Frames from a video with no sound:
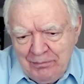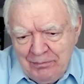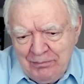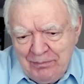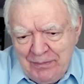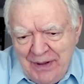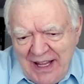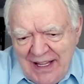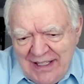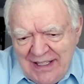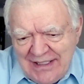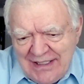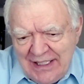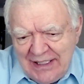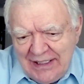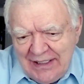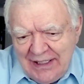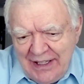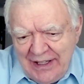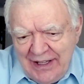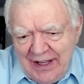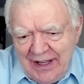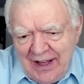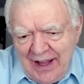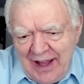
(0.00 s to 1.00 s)

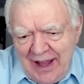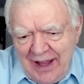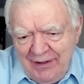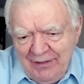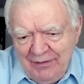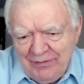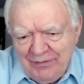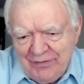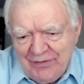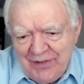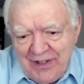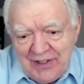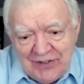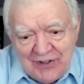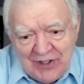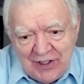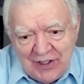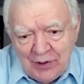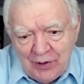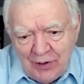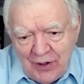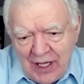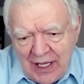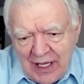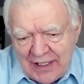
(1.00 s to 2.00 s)
basically a
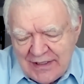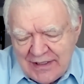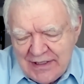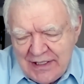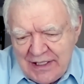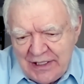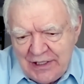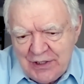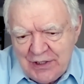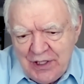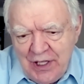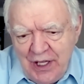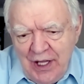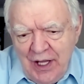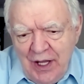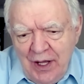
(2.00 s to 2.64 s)
physical hostage,